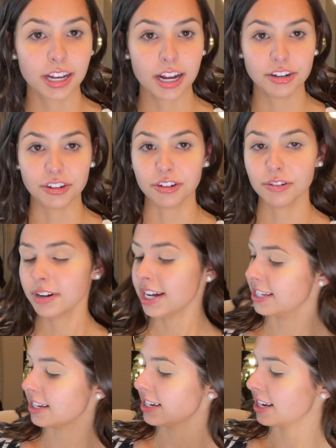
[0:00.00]
I do
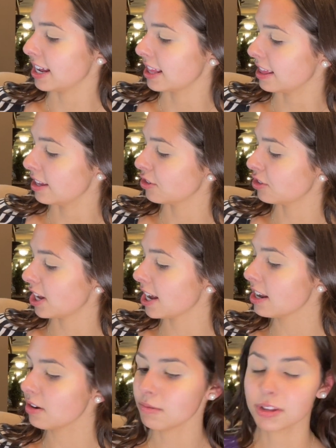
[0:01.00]
is I take this
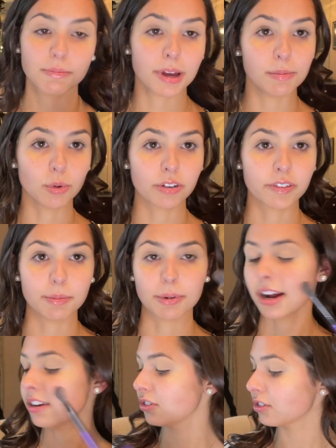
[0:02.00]
shade with my Morphe
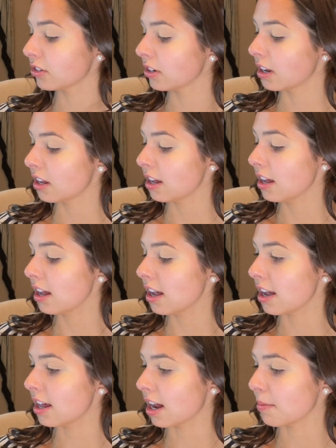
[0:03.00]
brush,
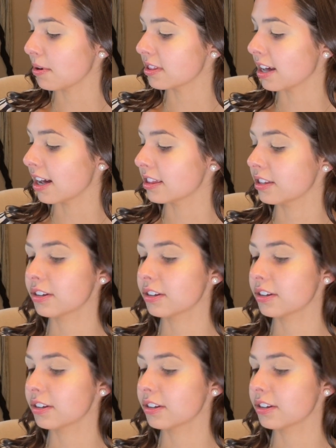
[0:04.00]
and I put that in the